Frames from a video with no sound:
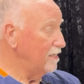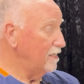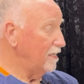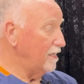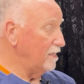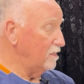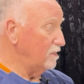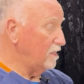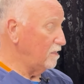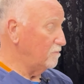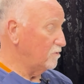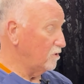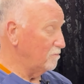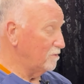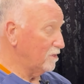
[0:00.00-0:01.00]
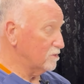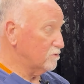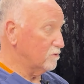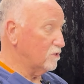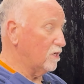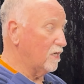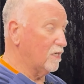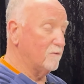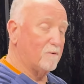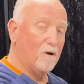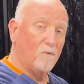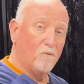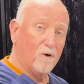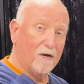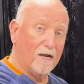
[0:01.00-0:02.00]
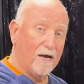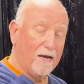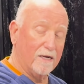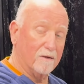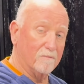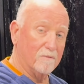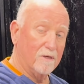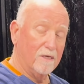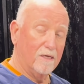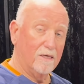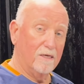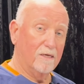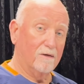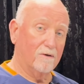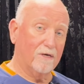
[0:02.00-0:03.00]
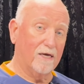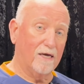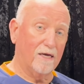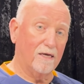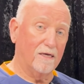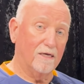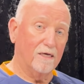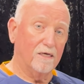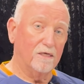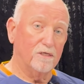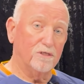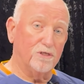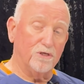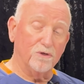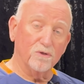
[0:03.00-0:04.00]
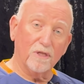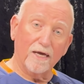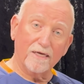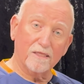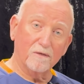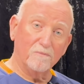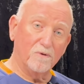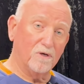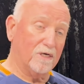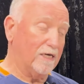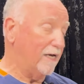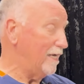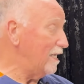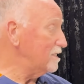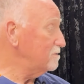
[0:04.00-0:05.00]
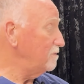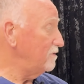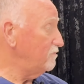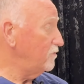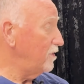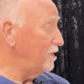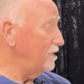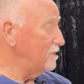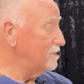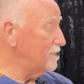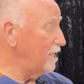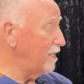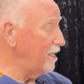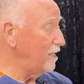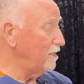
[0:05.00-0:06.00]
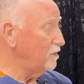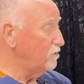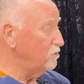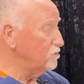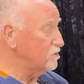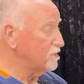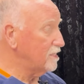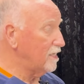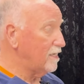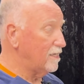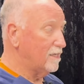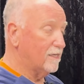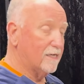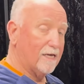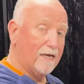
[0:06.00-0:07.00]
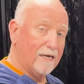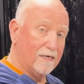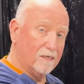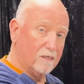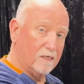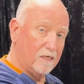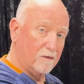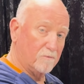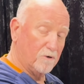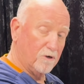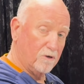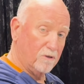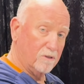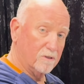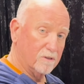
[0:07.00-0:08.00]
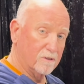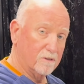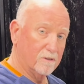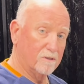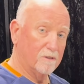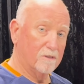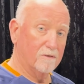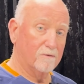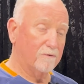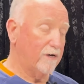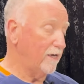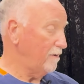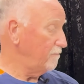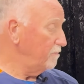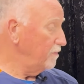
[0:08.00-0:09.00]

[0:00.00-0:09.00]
el libro, because we're talking about one item. Okay? Do you like the book? I asked my friend, te gusta el libro? Right?